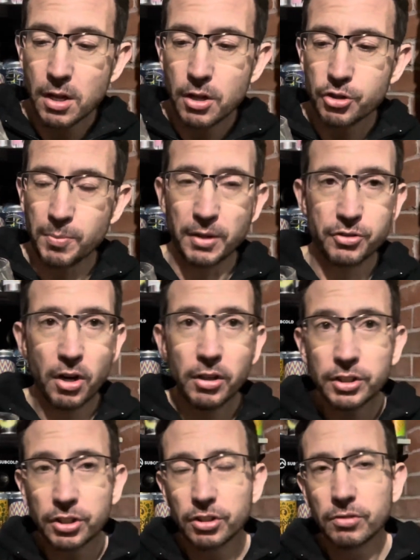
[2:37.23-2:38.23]
Smells
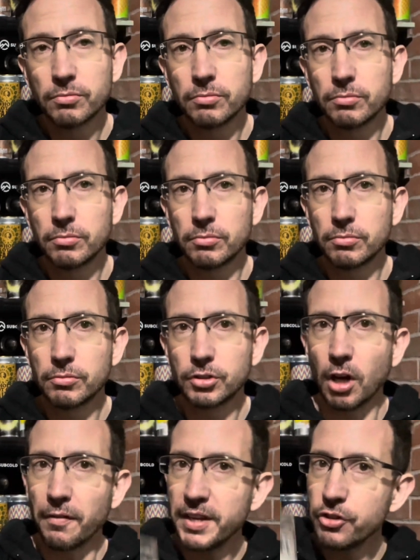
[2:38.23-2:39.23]
nice. Let's
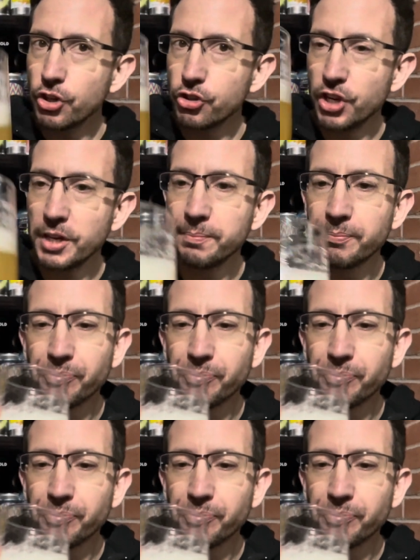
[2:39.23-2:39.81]
dive in, chin-chin.